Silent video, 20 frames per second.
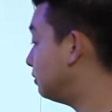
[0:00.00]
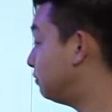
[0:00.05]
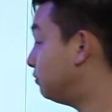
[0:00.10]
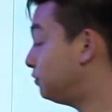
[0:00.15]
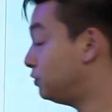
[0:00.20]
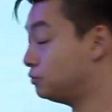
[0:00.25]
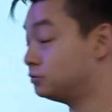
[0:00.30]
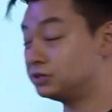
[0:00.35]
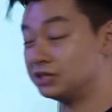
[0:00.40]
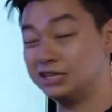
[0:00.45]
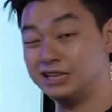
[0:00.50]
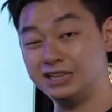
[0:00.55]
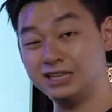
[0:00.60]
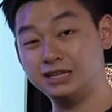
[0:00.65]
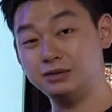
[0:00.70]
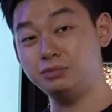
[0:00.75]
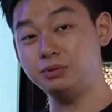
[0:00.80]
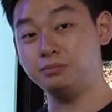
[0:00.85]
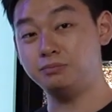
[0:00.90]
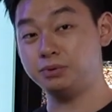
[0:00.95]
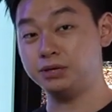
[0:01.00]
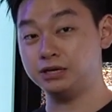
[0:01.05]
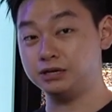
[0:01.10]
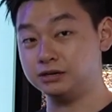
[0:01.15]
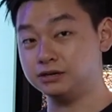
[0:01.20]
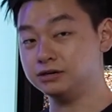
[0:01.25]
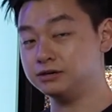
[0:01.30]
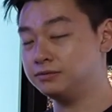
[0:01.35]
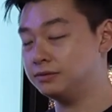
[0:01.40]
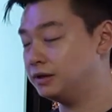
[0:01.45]
feel a little bit
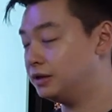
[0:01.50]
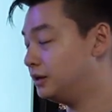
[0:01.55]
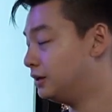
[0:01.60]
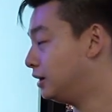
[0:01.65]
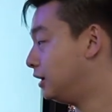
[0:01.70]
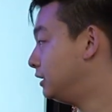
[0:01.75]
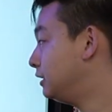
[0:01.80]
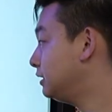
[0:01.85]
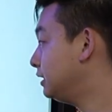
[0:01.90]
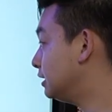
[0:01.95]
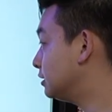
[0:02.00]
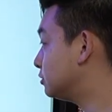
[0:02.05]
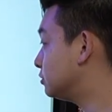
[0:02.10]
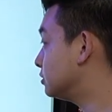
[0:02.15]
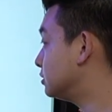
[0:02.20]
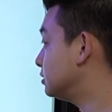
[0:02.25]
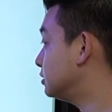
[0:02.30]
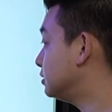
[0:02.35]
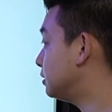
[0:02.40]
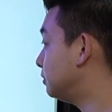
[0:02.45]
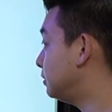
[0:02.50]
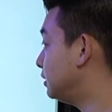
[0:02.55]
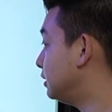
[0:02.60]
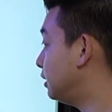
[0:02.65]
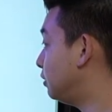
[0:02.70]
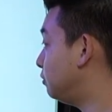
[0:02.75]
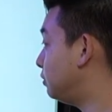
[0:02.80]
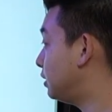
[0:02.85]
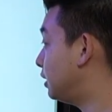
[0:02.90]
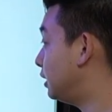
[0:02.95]
bigger. I think that's also something
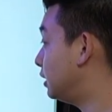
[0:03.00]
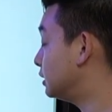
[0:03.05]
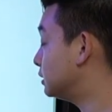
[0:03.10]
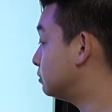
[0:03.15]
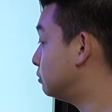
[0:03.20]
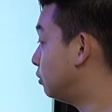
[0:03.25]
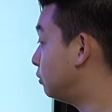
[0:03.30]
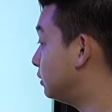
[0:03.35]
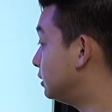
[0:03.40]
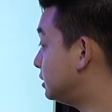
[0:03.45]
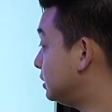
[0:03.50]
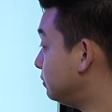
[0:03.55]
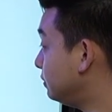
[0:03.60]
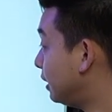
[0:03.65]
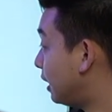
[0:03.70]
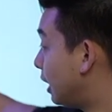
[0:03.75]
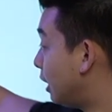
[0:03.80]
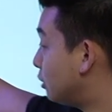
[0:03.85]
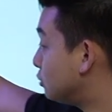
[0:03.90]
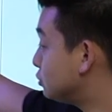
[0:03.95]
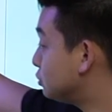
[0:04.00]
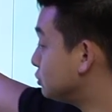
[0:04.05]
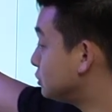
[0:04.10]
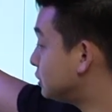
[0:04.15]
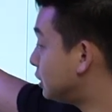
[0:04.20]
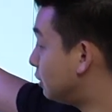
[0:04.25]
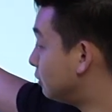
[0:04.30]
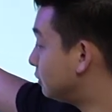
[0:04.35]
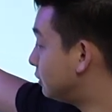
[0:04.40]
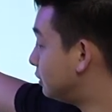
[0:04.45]
that we can explore. There's even a household
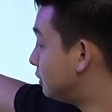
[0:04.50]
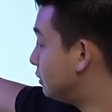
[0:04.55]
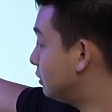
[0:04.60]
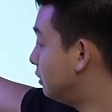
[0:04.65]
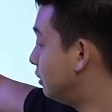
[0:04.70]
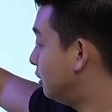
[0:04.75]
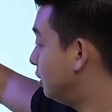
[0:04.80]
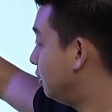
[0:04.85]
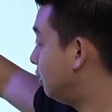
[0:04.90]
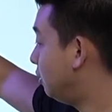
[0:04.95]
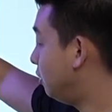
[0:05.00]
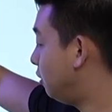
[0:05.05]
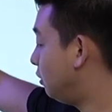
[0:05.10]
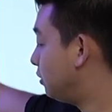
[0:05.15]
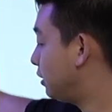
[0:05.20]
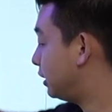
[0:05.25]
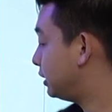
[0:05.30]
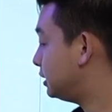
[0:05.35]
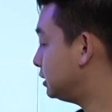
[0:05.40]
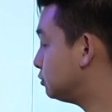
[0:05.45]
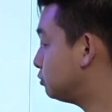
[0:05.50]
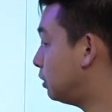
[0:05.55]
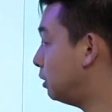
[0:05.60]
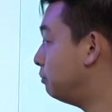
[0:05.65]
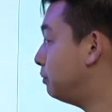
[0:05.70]
shelter on like this one